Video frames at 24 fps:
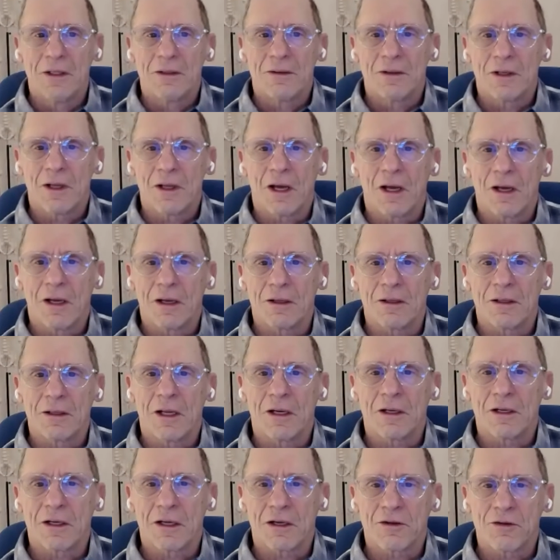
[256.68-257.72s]

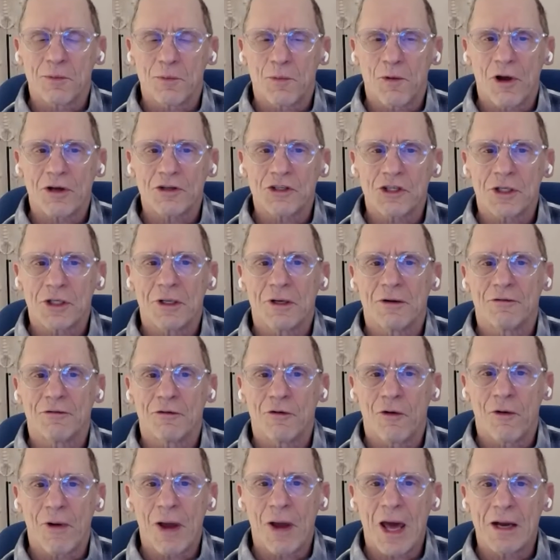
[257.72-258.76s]
an expression of
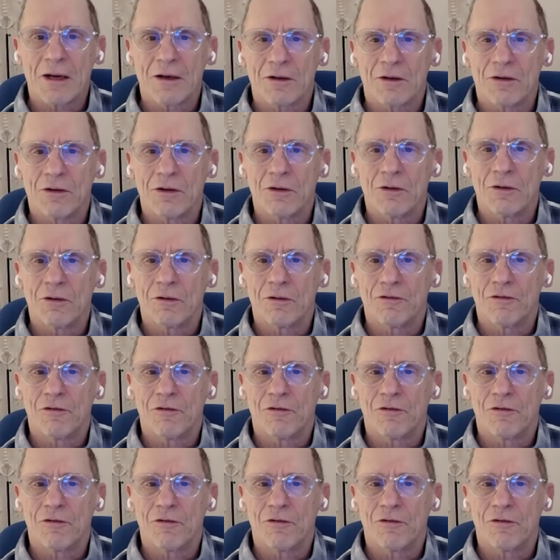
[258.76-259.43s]
gratitude